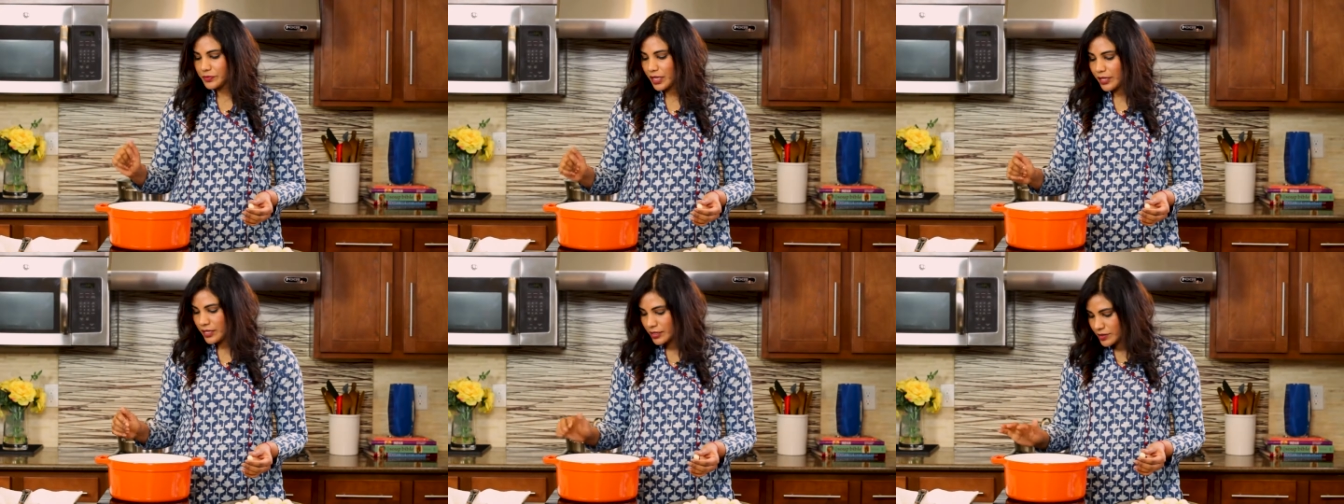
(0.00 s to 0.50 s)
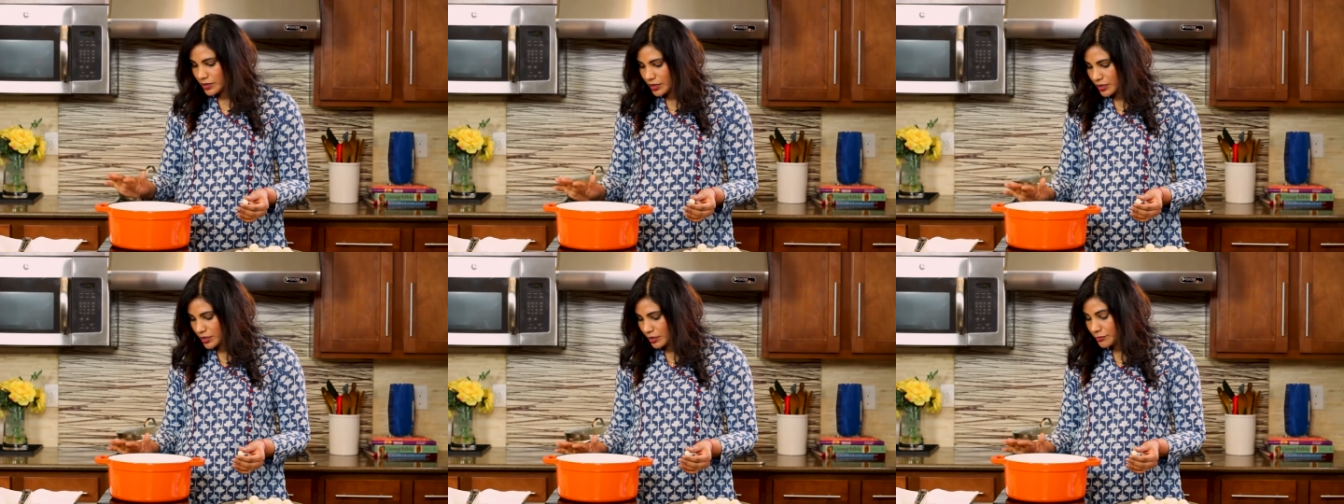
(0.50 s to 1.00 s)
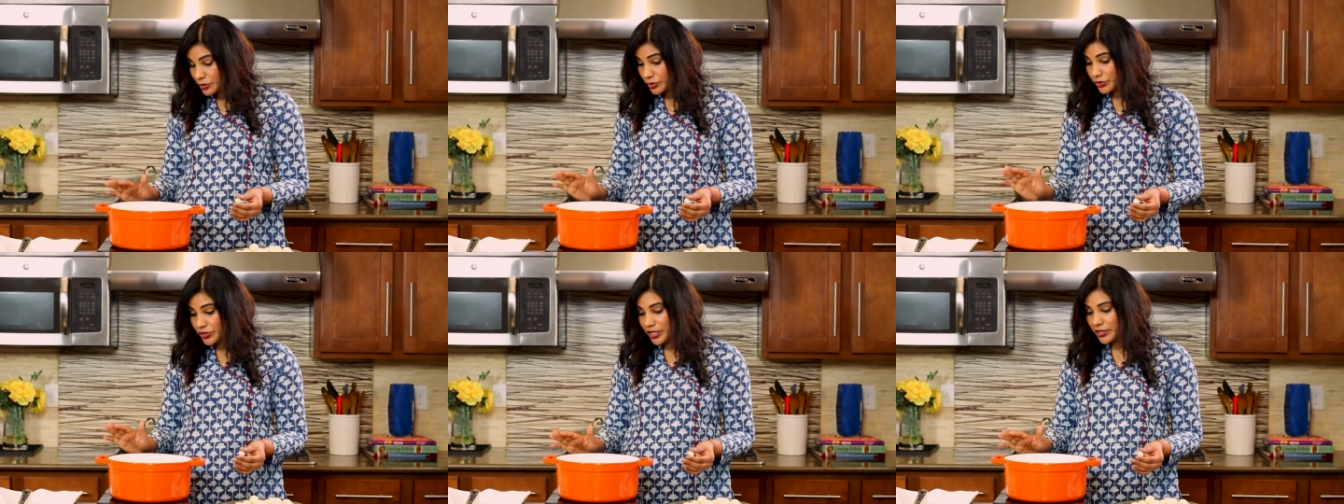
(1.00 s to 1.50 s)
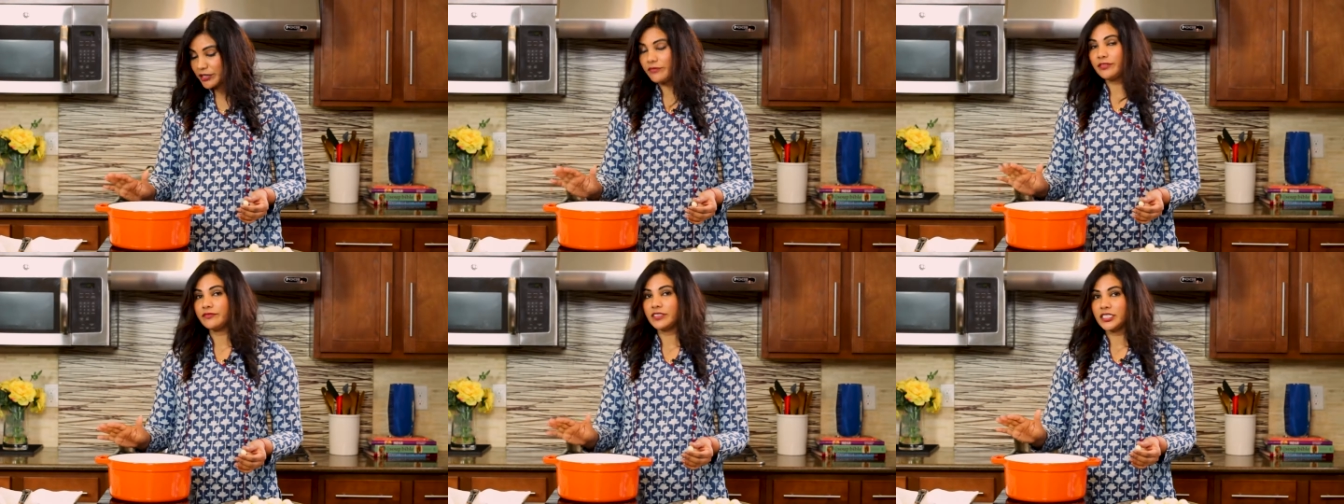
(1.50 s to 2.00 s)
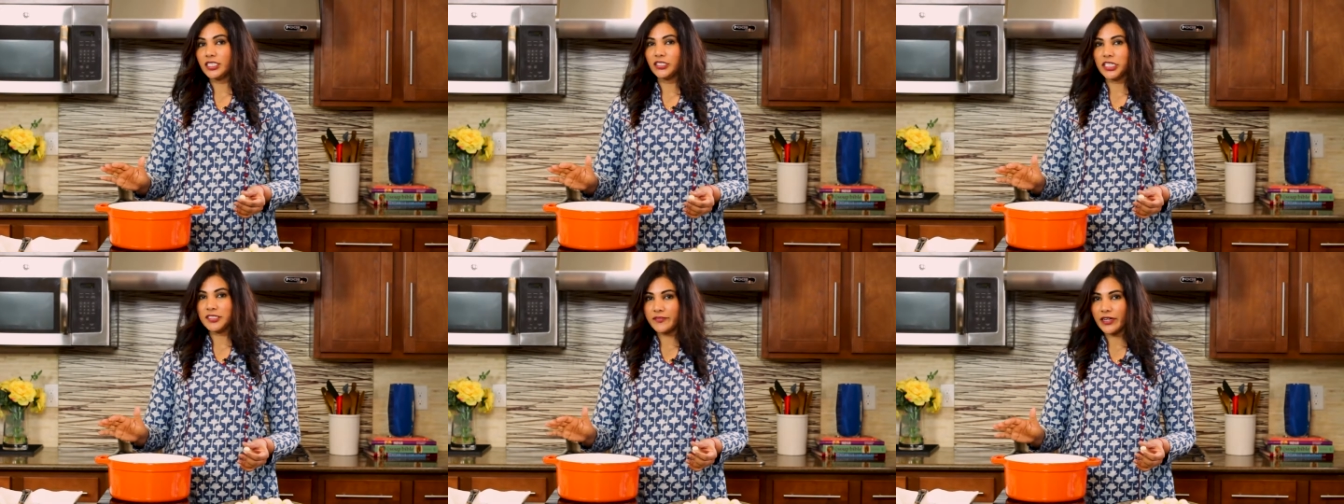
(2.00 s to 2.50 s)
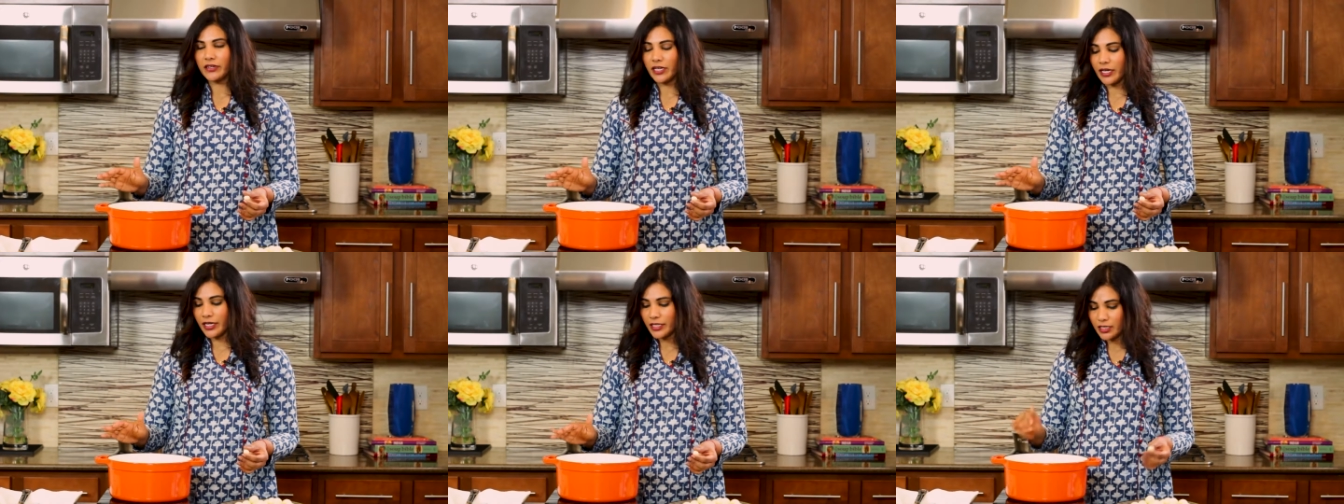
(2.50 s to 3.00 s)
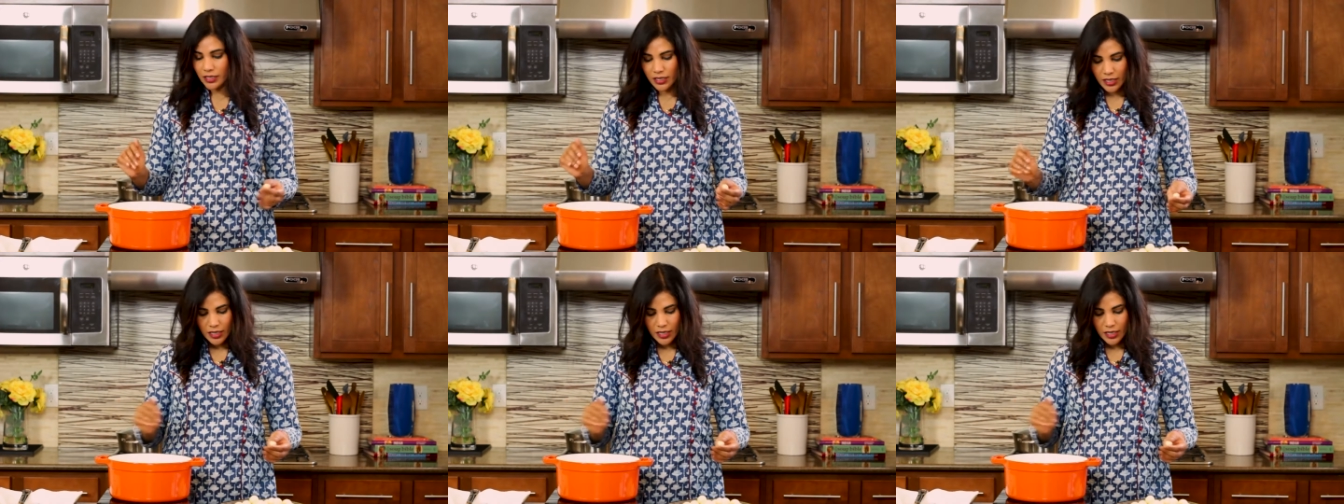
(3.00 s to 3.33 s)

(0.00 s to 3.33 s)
and it's up to 350 degrees Fahrenheit,